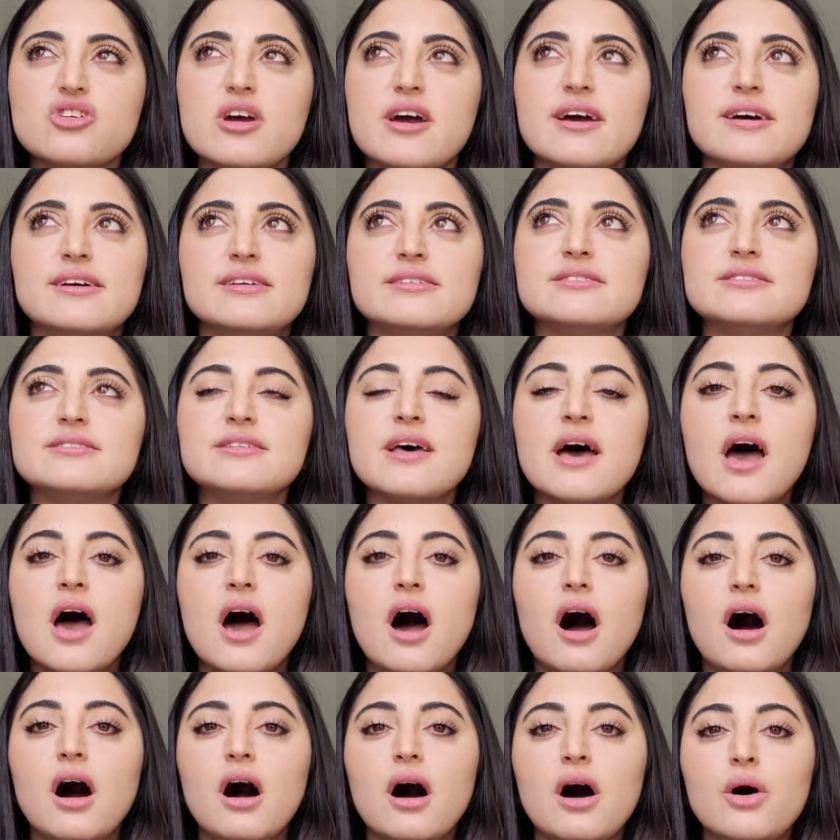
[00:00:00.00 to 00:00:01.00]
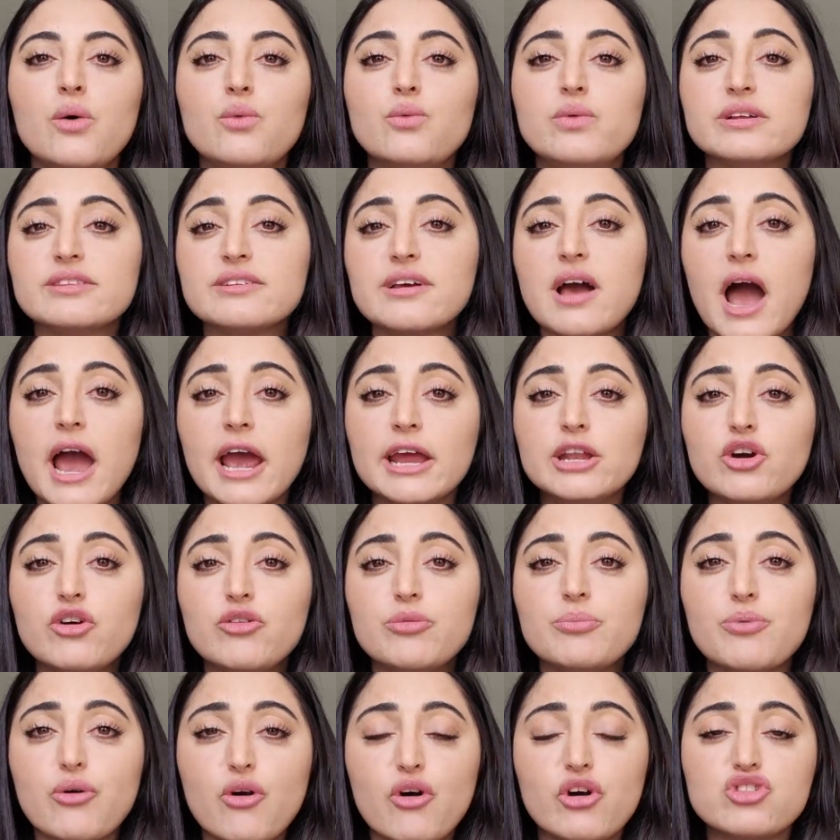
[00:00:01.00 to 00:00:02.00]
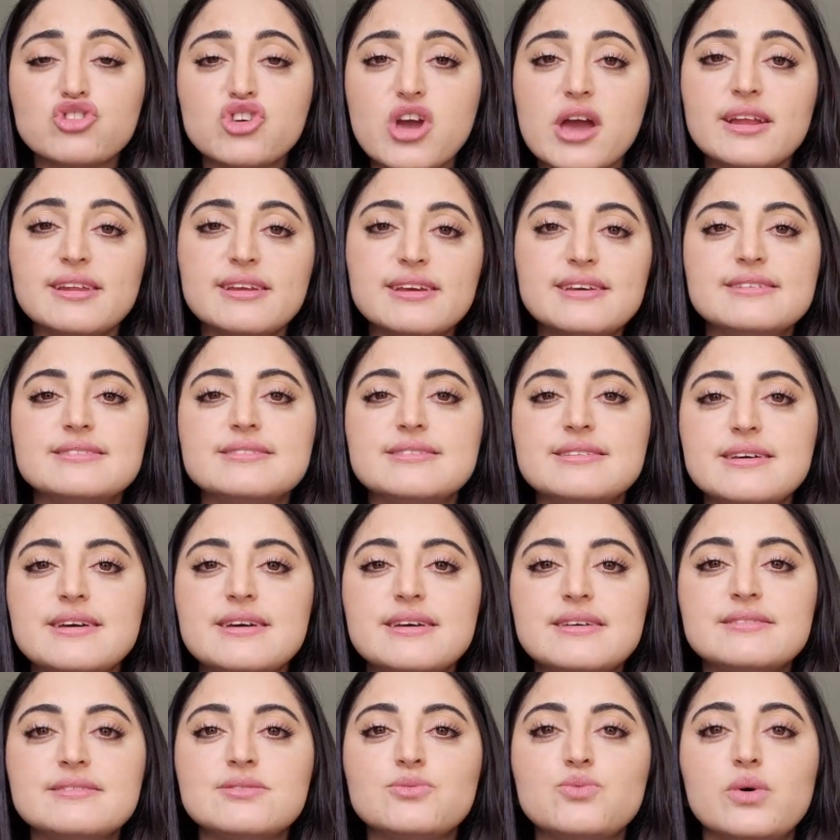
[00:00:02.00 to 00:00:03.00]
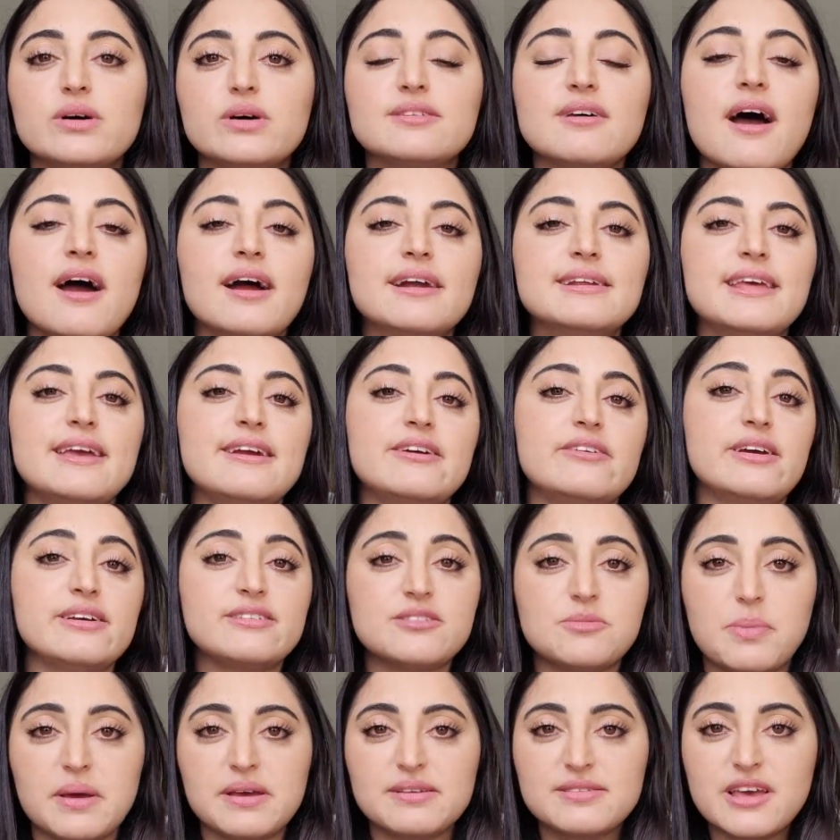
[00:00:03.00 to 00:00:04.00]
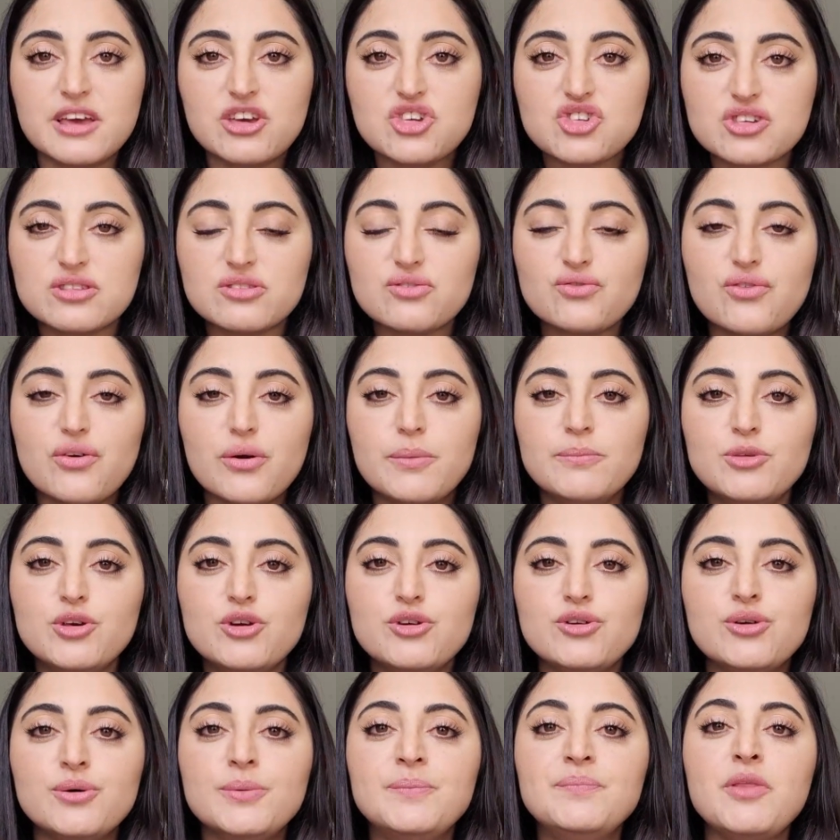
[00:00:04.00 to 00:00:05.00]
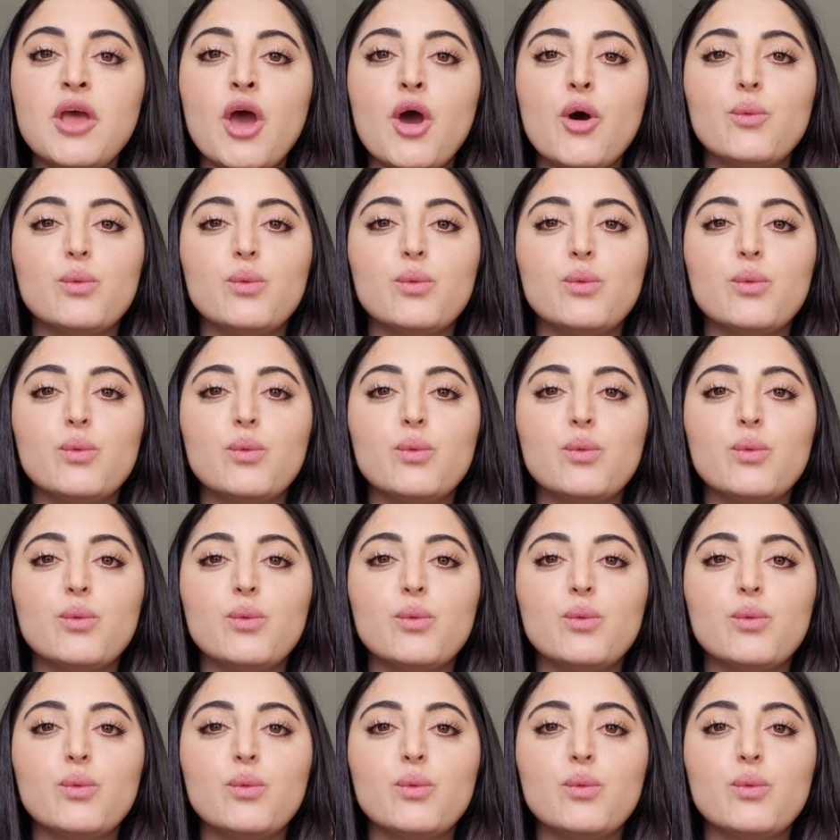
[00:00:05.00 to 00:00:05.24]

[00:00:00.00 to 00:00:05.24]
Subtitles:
as what kind of project is this? What are their expectations from you?